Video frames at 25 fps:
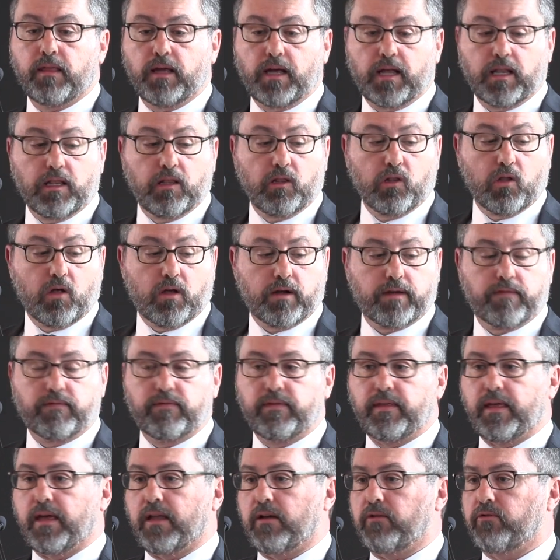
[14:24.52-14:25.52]
A lot
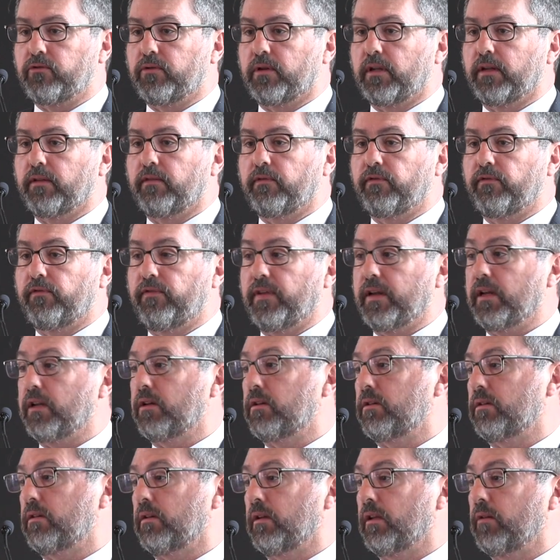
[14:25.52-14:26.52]
of that drilling
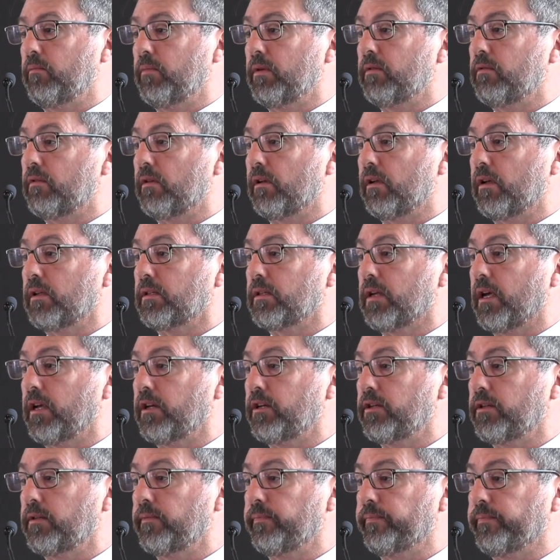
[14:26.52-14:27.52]
finished in
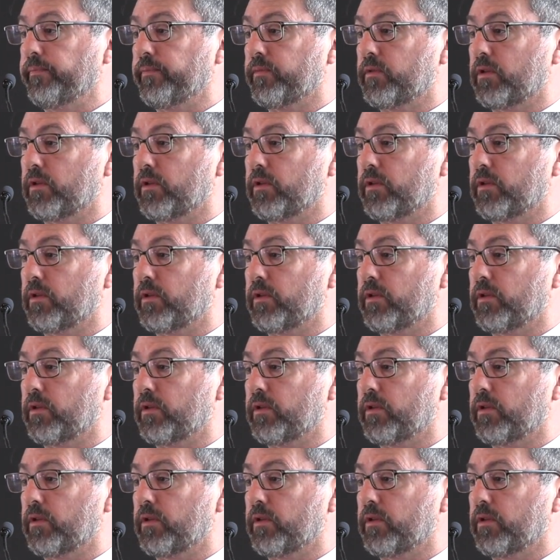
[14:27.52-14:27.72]
mineralisation,